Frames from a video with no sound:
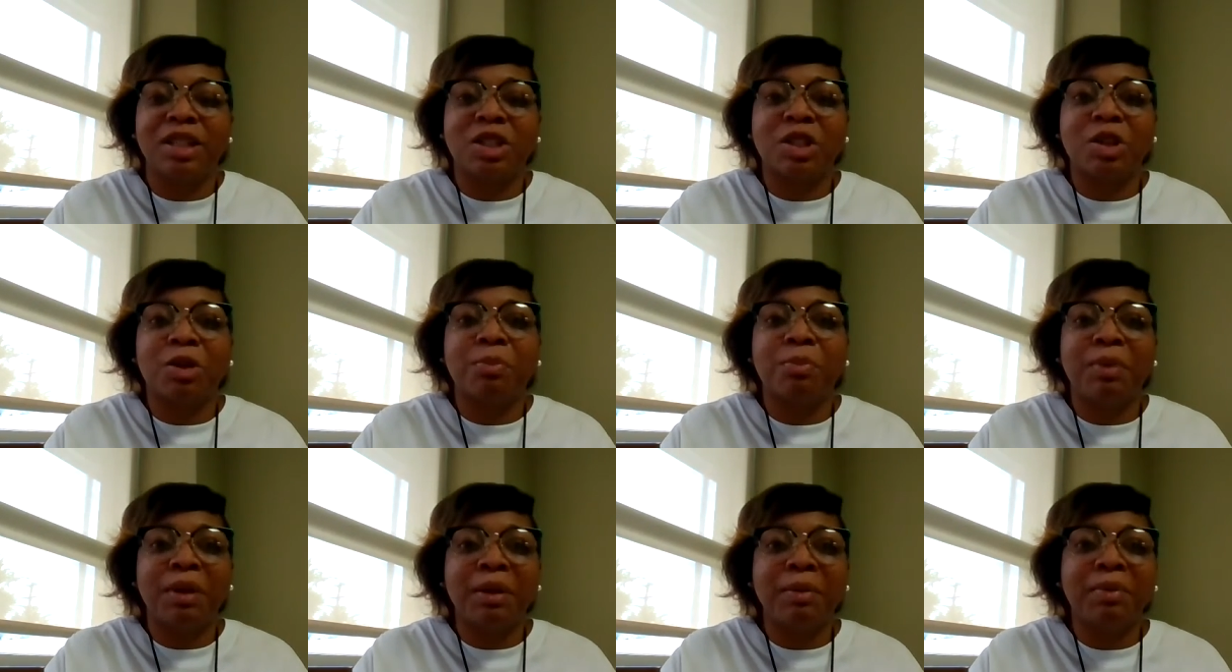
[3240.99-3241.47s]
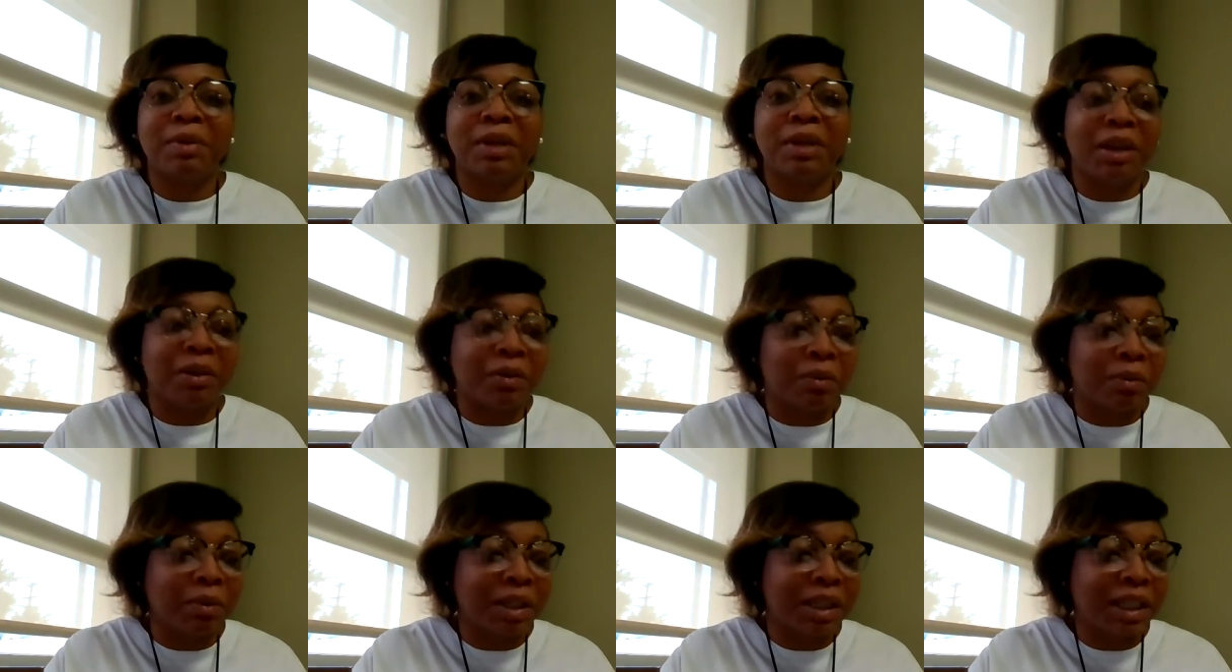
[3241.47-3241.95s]
so people
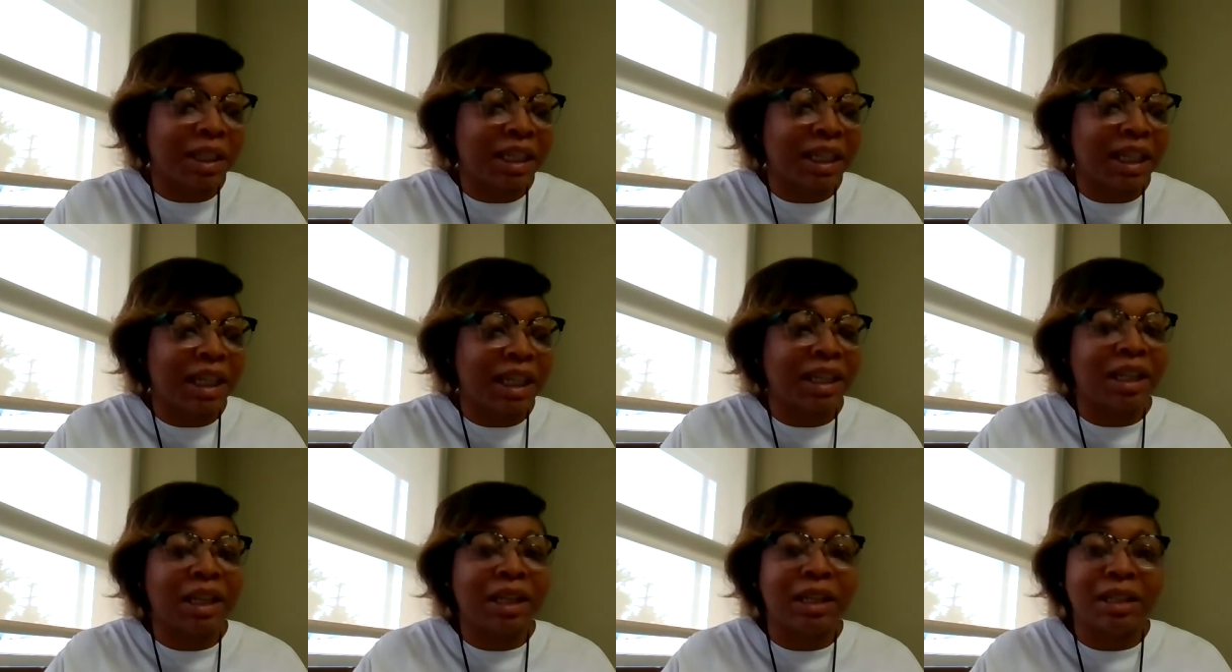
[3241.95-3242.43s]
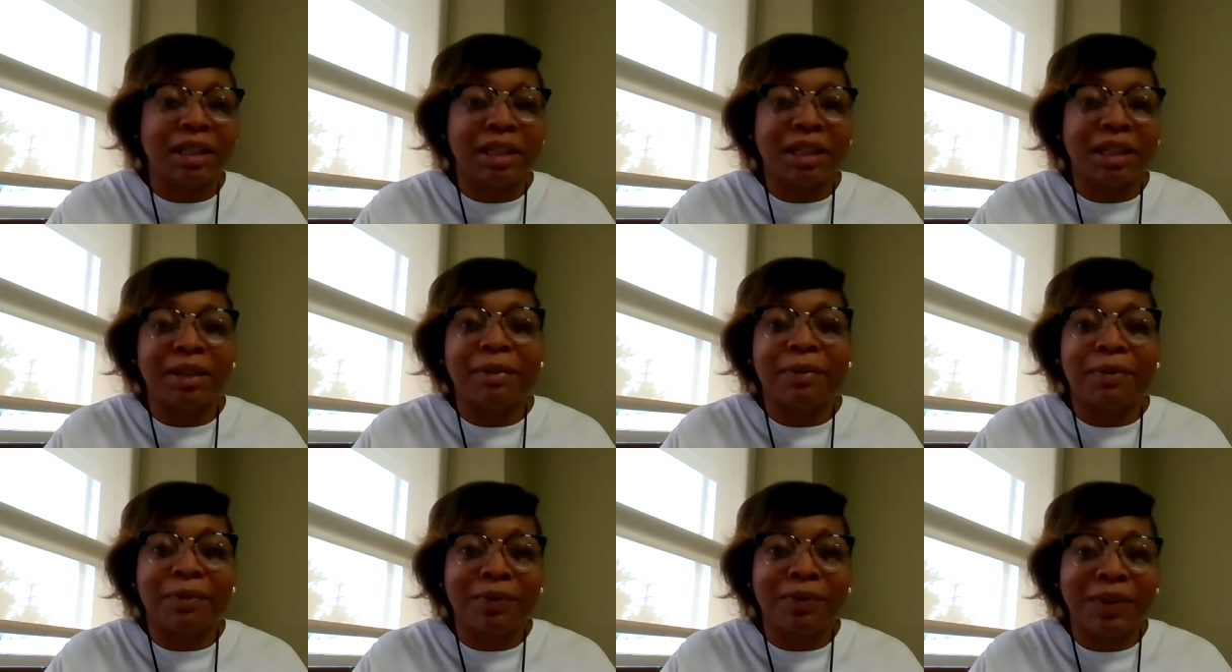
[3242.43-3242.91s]
can really get a
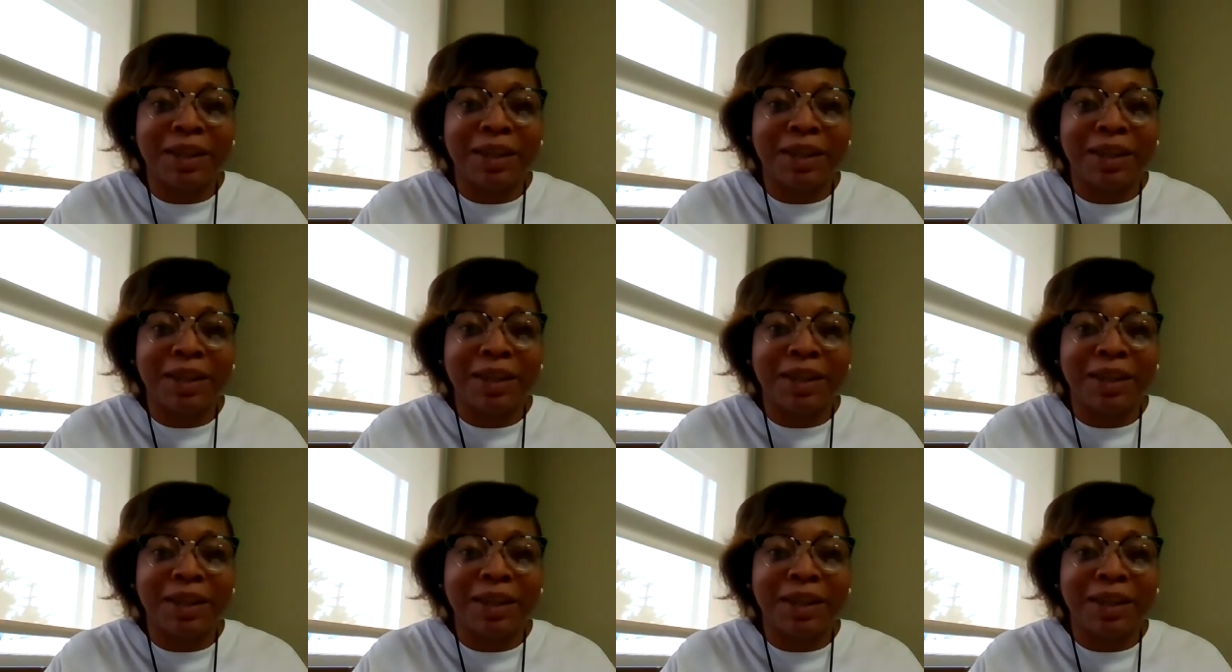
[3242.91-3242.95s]
good